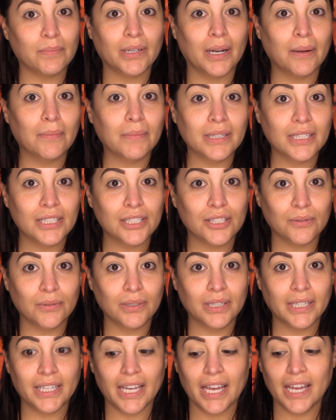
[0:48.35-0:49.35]
but I'm going to
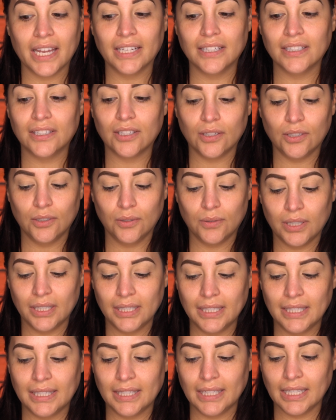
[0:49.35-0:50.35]
do it again so you
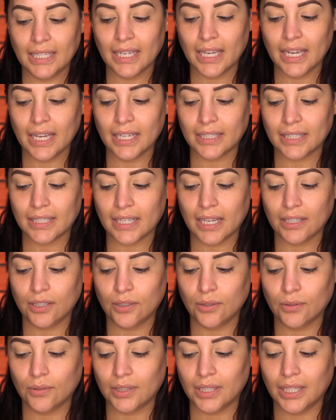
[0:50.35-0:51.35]
can see it
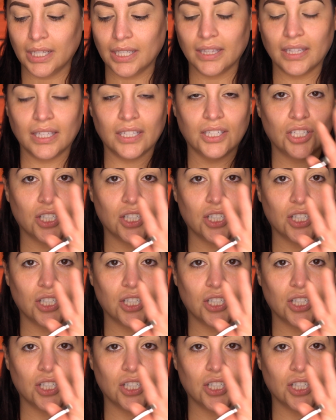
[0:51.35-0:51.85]
using the